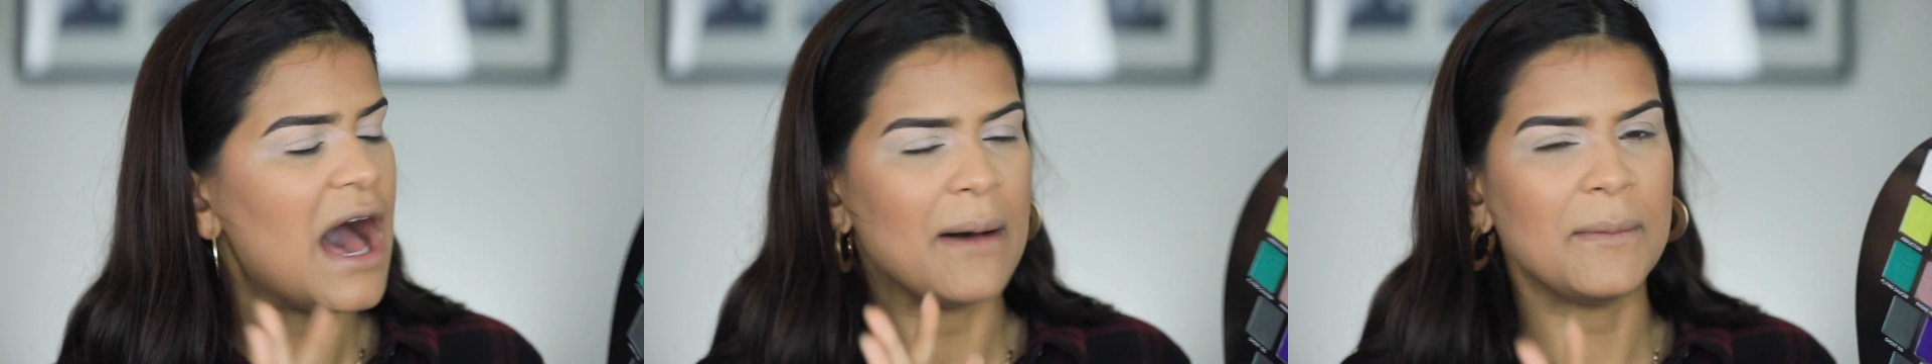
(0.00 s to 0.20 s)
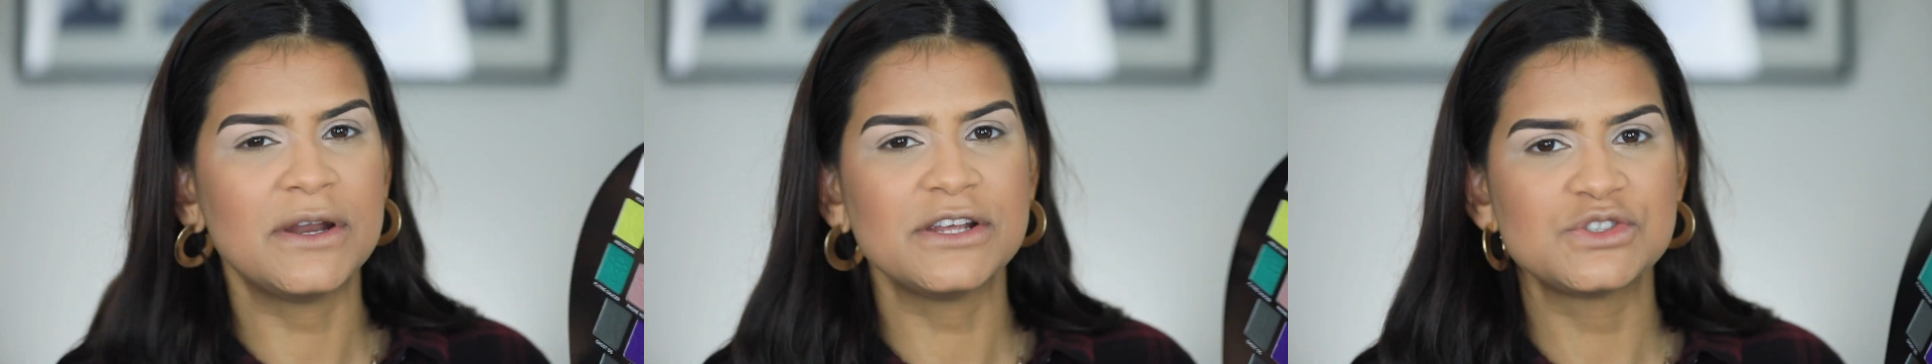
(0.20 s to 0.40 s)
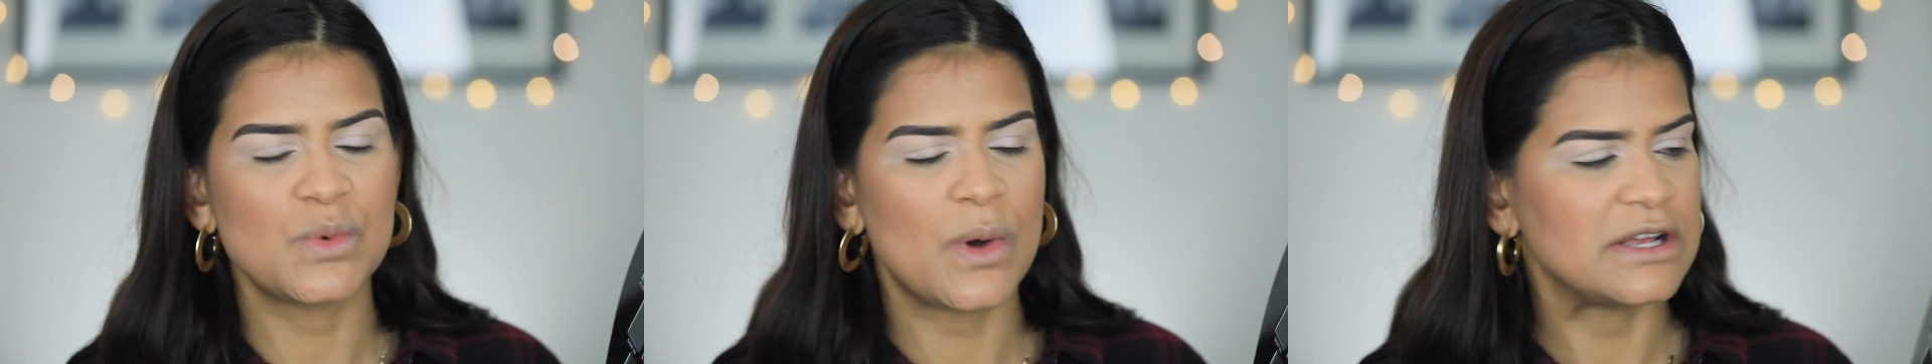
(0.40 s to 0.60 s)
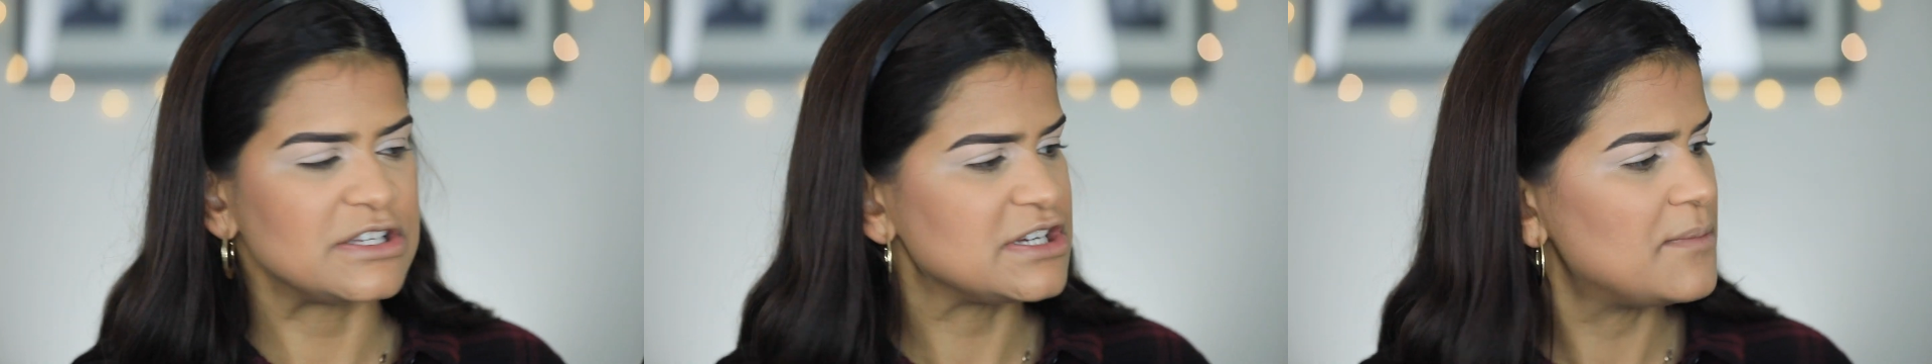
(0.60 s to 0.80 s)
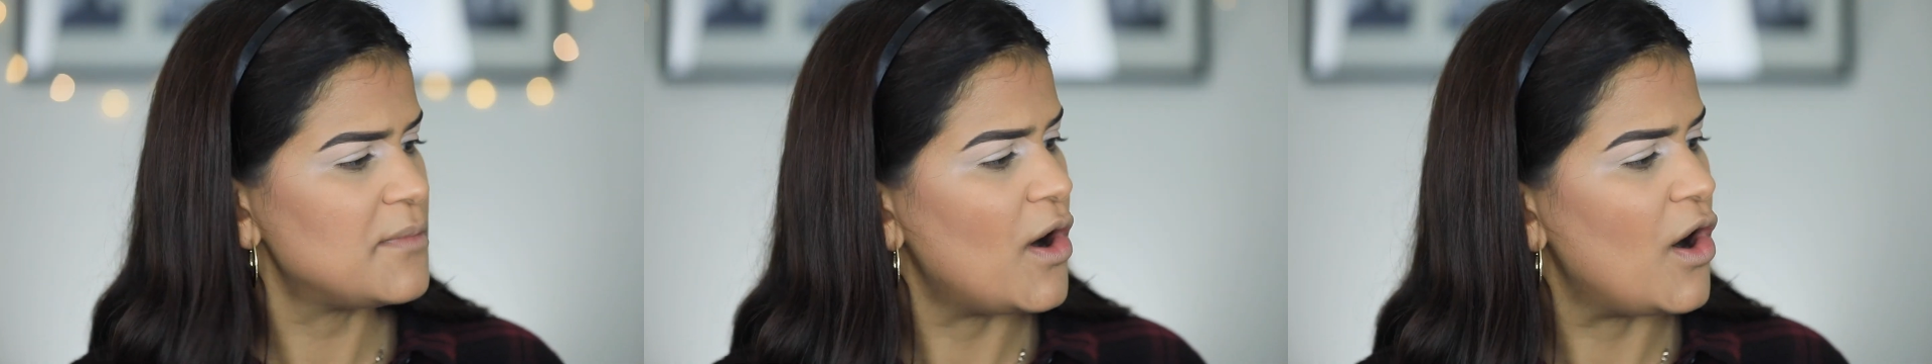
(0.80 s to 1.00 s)
I'm gonna
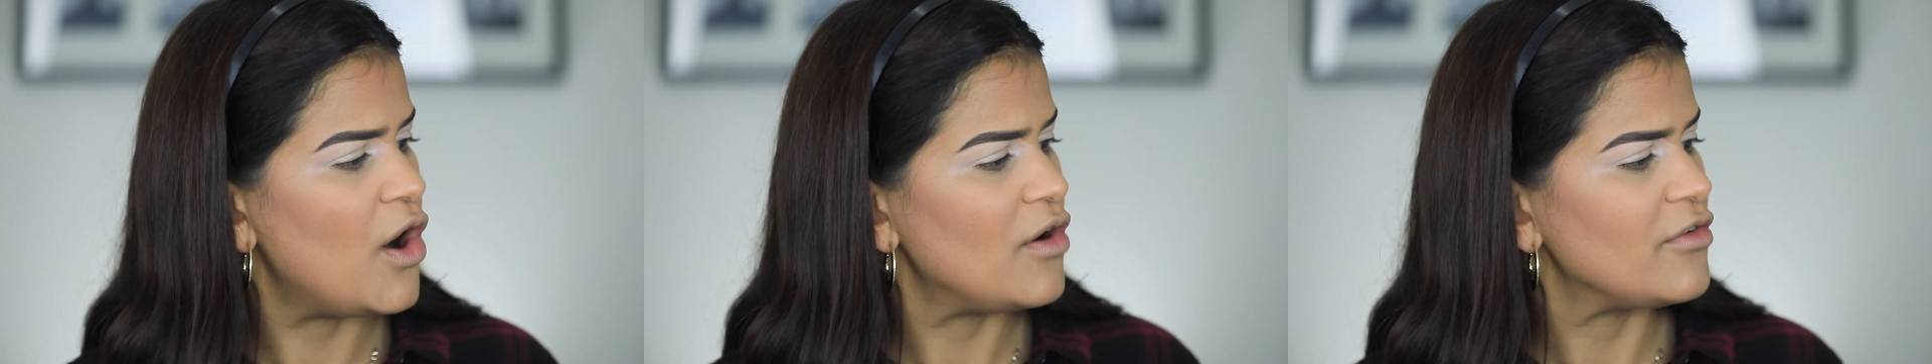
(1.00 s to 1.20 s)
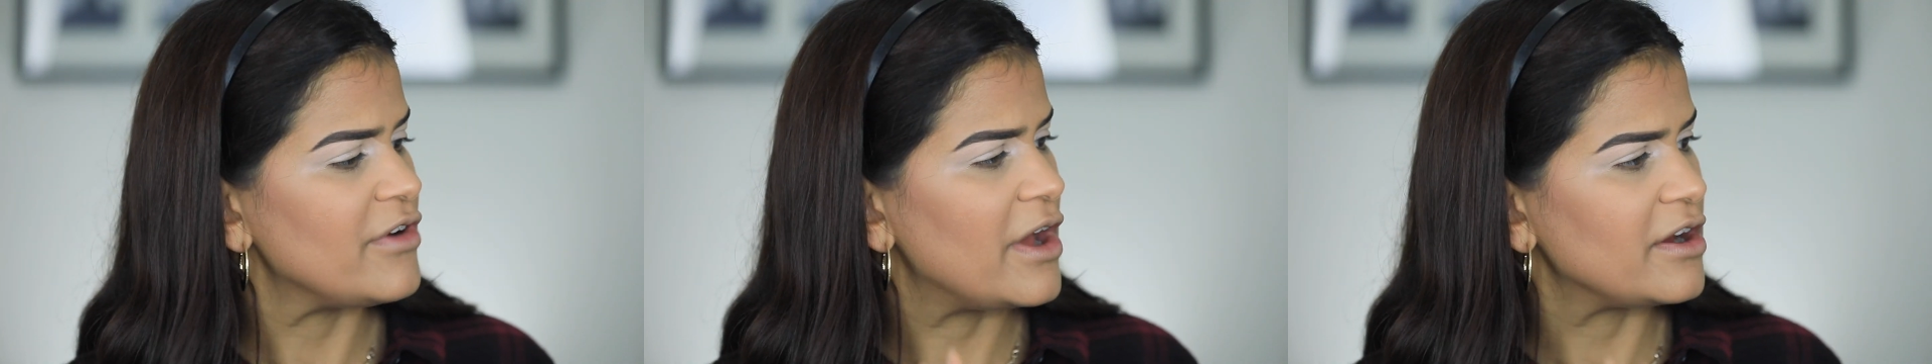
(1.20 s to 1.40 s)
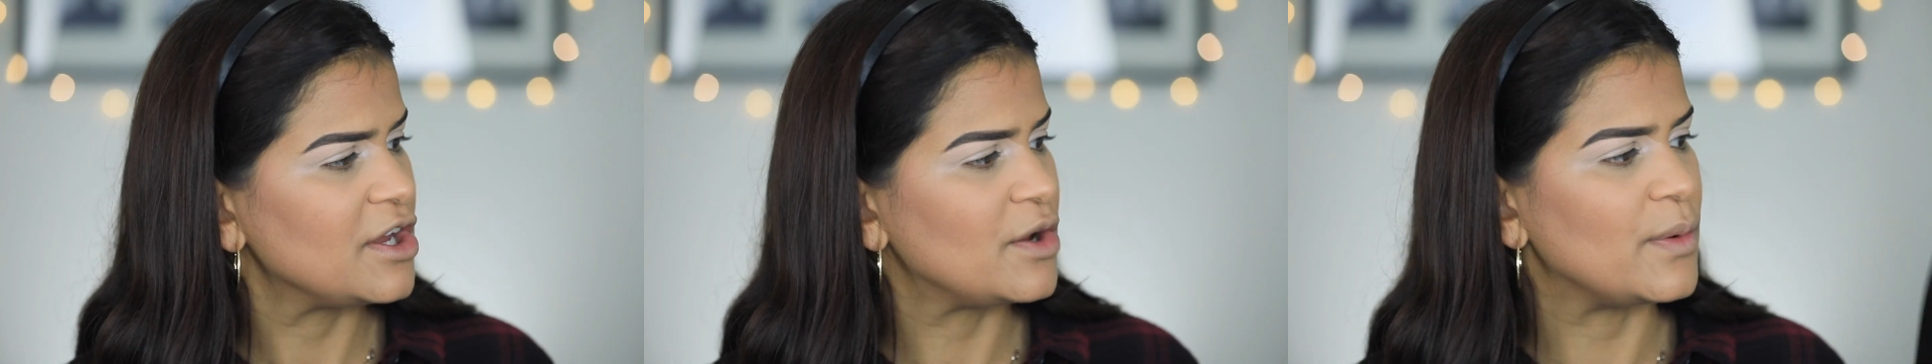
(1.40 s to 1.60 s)
swatch them all very